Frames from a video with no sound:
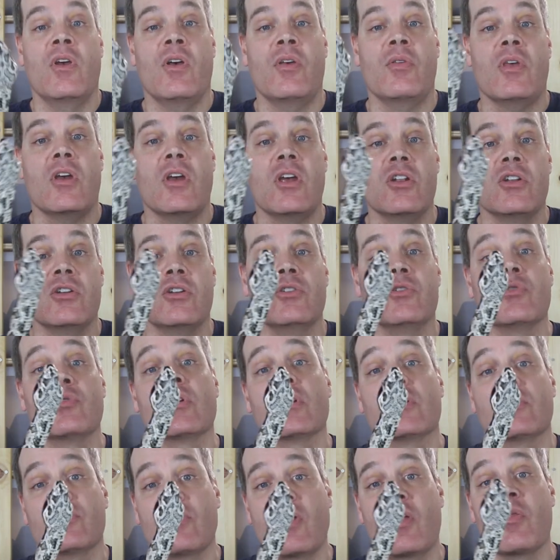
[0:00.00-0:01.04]
then you
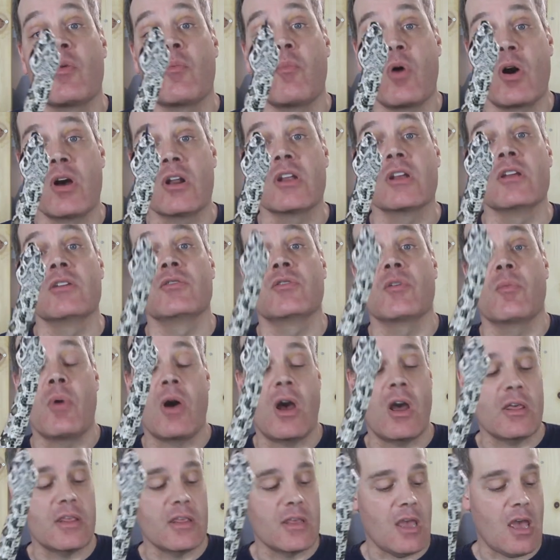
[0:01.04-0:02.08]
can send the money to
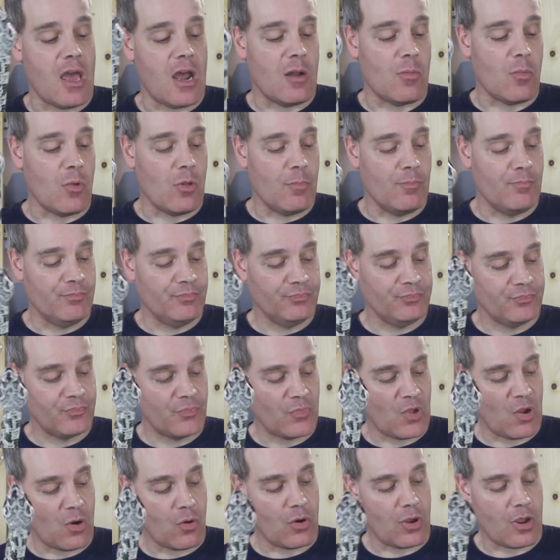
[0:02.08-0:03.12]
buy the animal.
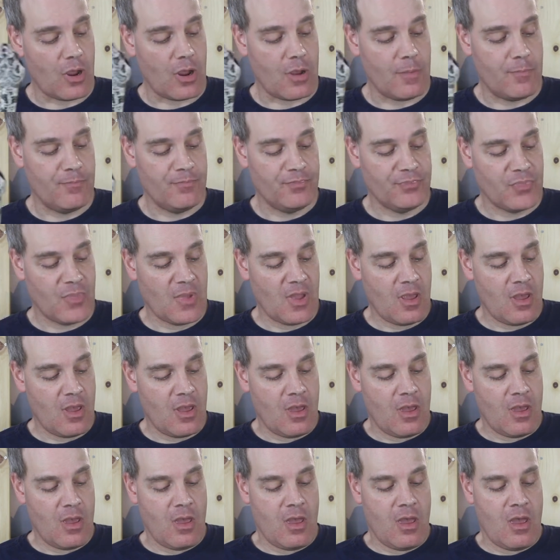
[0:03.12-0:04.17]
Okay.
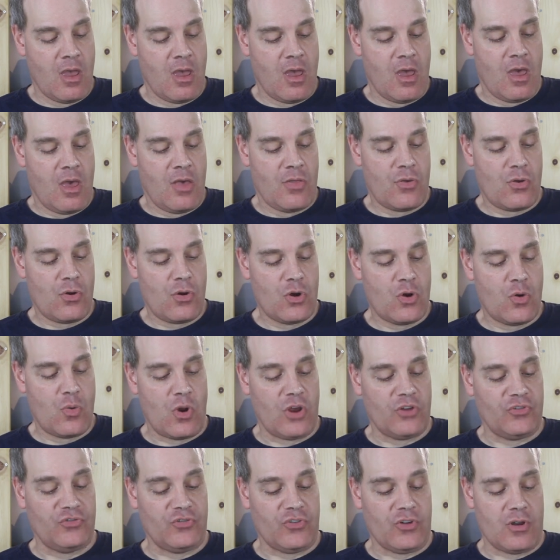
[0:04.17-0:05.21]
Third
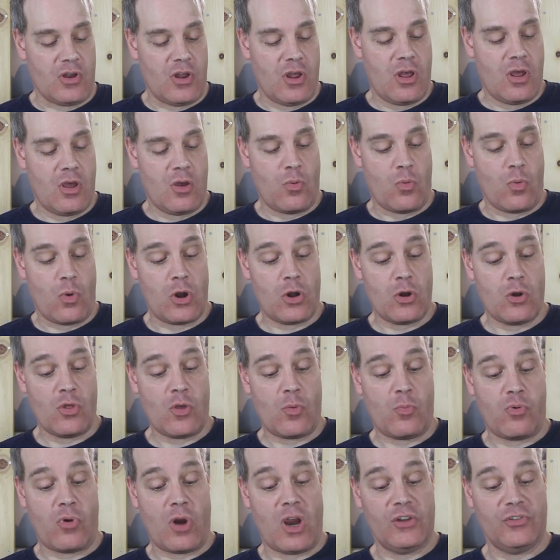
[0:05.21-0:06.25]
question. What are the
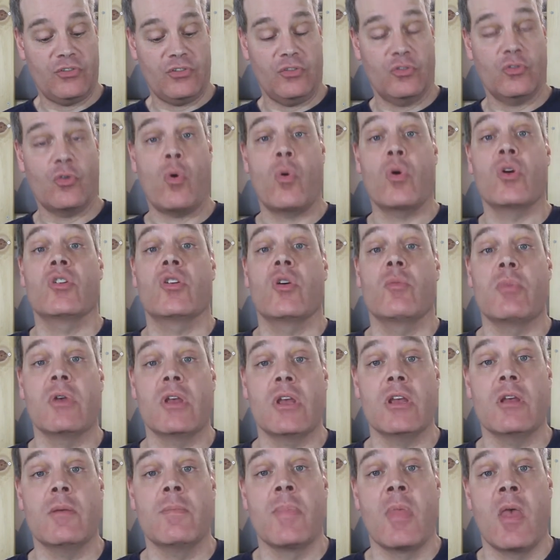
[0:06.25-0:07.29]
prices going to
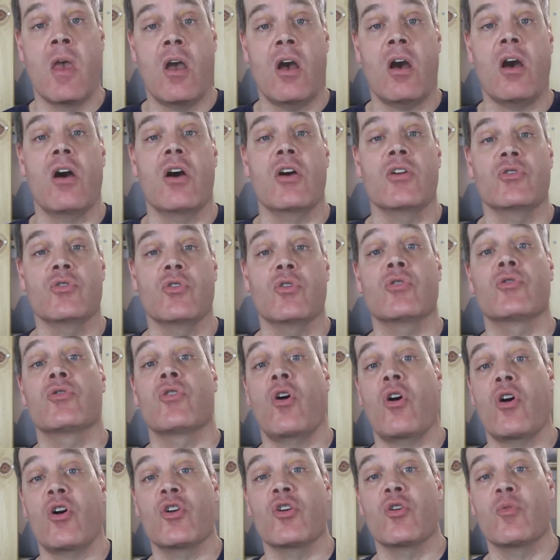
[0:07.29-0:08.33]
be on your
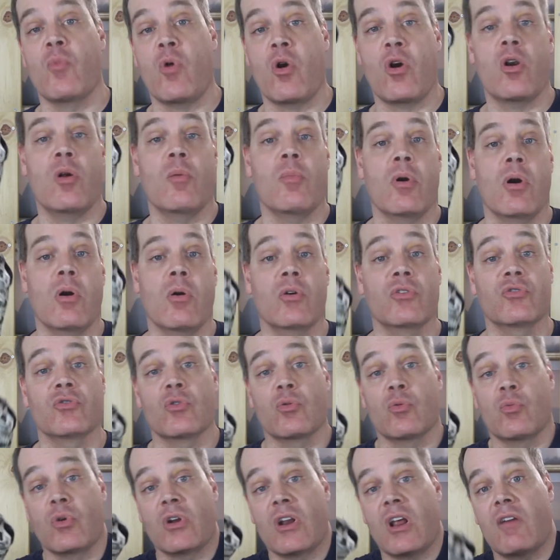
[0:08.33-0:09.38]
Tara Heumara boas
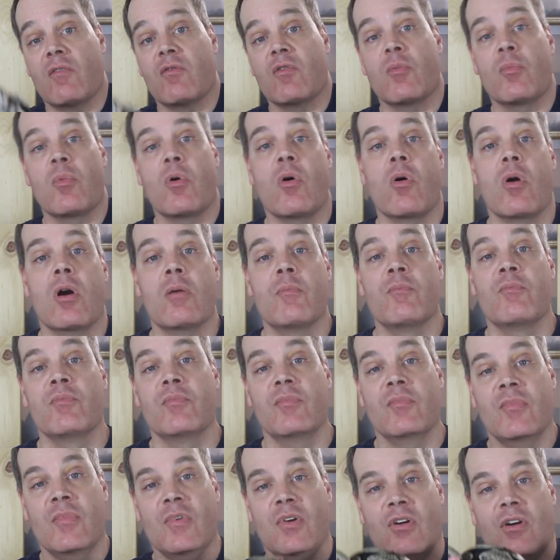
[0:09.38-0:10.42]
or whatever boa
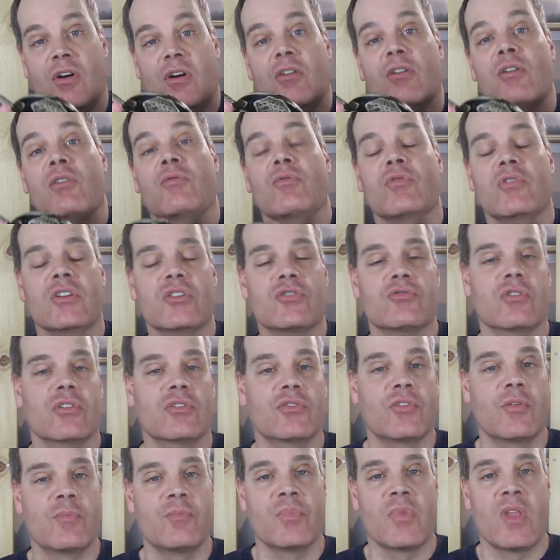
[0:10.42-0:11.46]
of
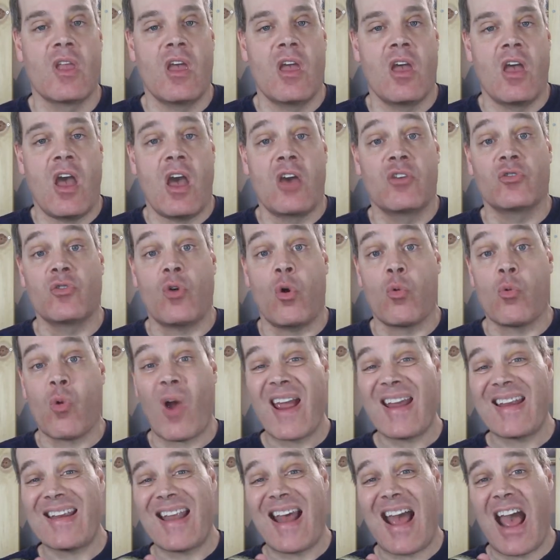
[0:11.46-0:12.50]
interest? So
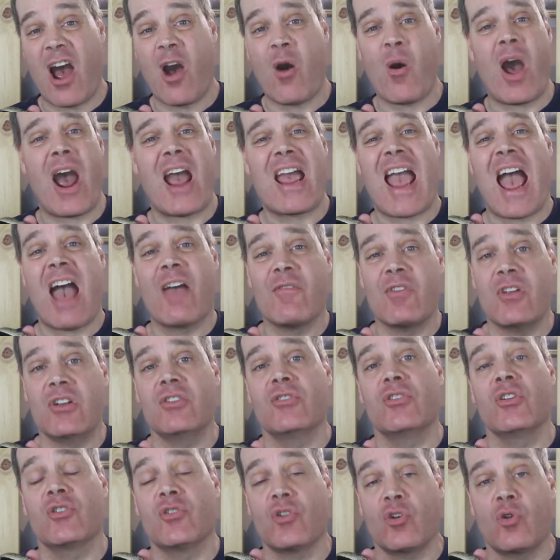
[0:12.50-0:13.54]
right now, I
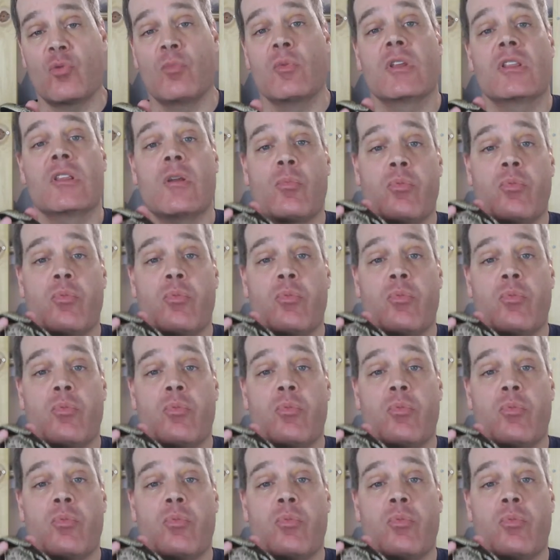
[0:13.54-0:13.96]
haven't determined the